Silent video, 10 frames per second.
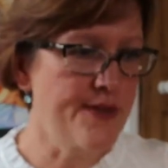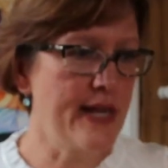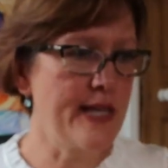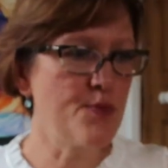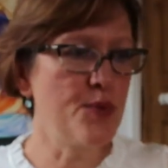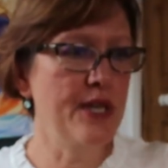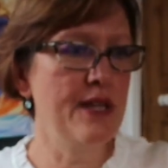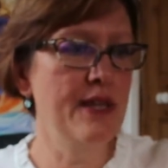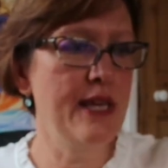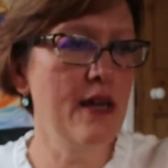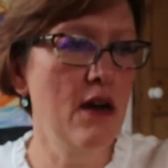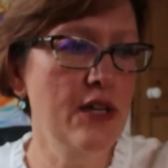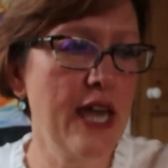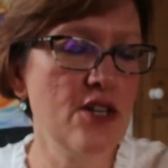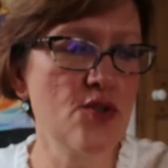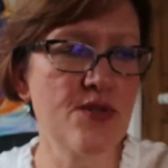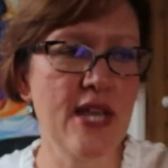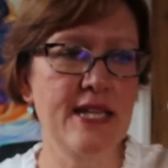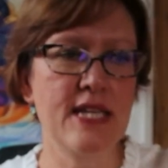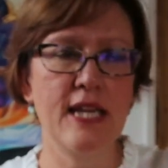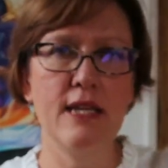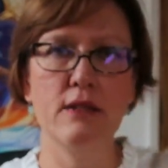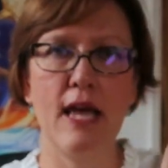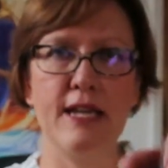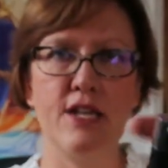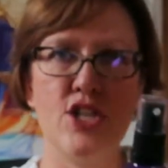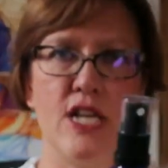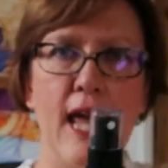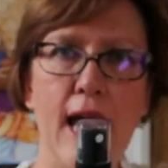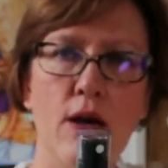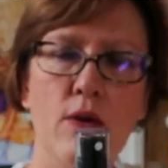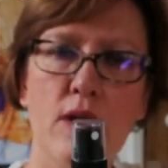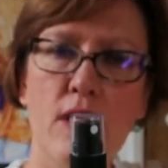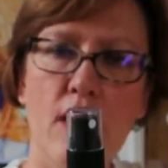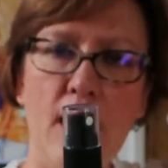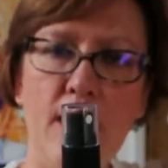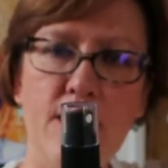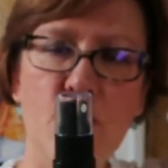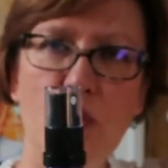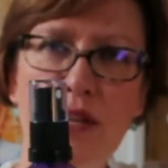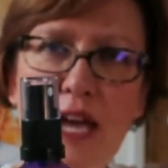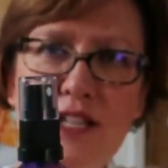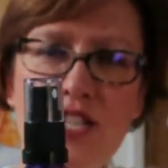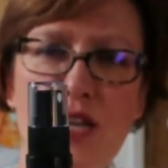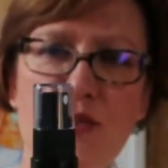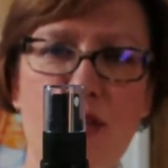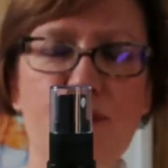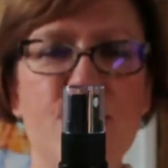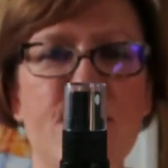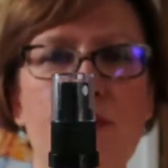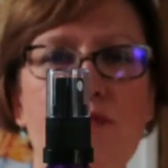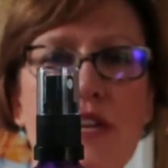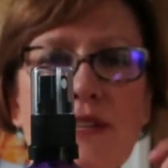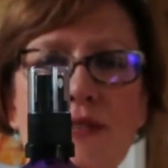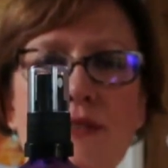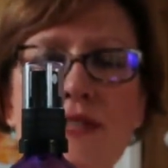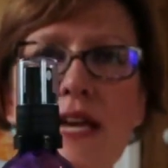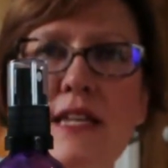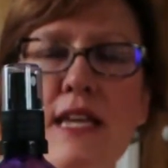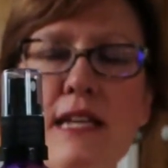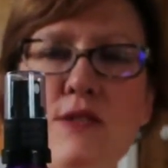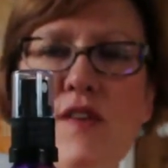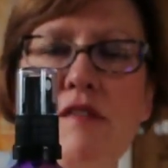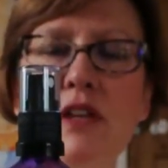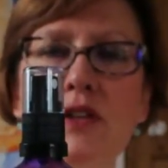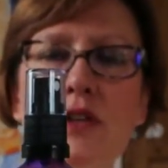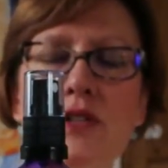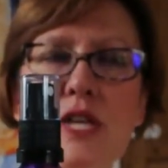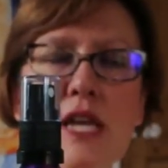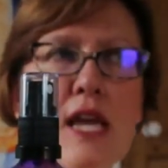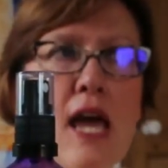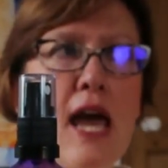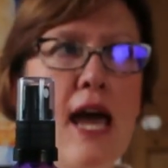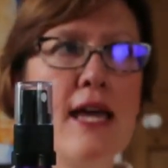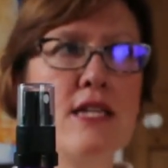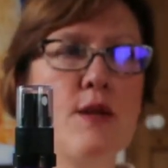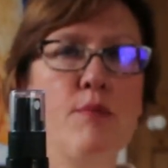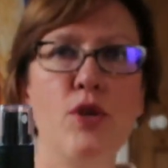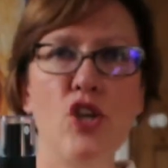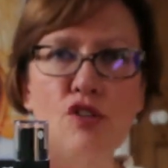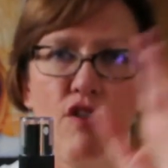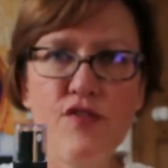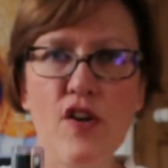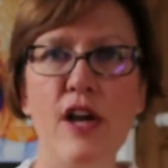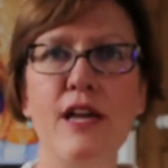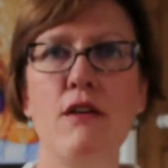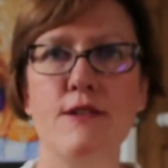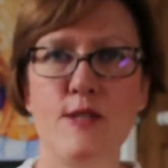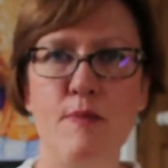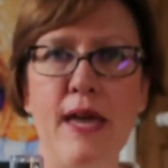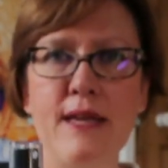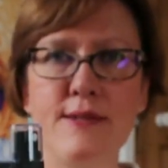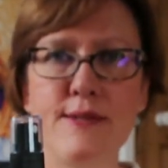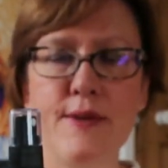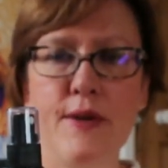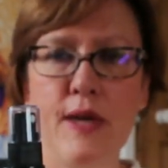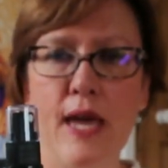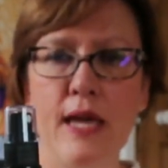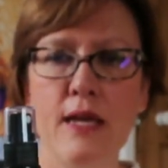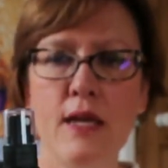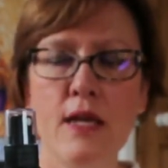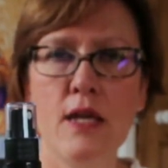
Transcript: So let's bring in the Archangel Zadkiel energy now. And I knew I had to use him for some reason. Zadkiel is very good at purifying our space, okay?